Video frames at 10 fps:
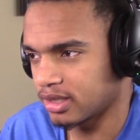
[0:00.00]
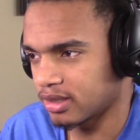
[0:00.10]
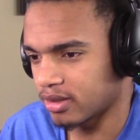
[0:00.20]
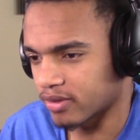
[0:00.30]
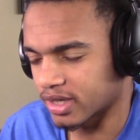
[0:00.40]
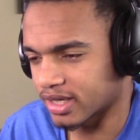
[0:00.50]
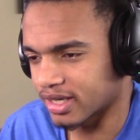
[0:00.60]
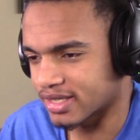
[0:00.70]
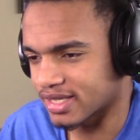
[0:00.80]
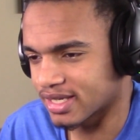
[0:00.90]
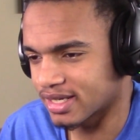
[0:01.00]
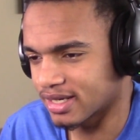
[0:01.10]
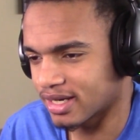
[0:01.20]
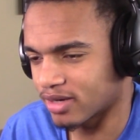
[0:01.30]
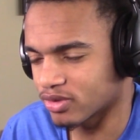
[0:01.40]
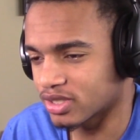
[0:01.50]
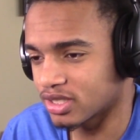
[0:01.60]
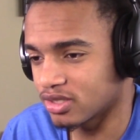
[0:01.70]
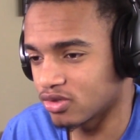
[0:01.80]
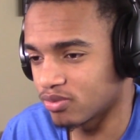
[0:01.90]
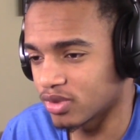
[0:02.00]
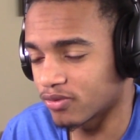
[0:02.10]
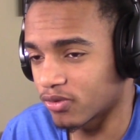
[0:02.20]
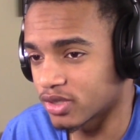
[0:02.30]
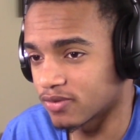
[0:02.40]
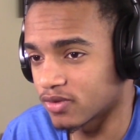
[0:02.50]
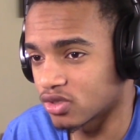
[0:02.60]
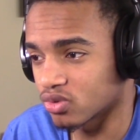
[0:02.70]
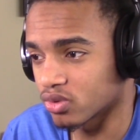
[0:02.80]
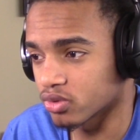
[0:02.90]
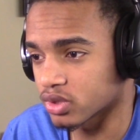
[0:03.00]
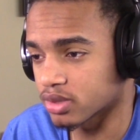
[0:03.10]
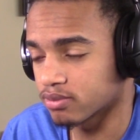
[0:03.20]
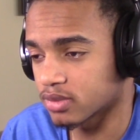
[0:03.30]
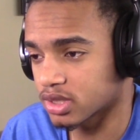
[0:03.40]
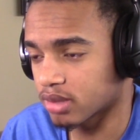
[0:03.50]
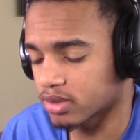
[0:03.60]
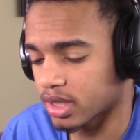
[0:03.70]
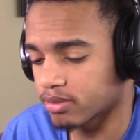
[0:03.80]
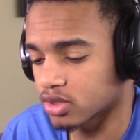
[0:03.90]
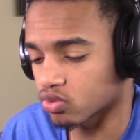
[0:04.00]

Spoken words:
Alright guys, I will see you beautiful individuals sometime this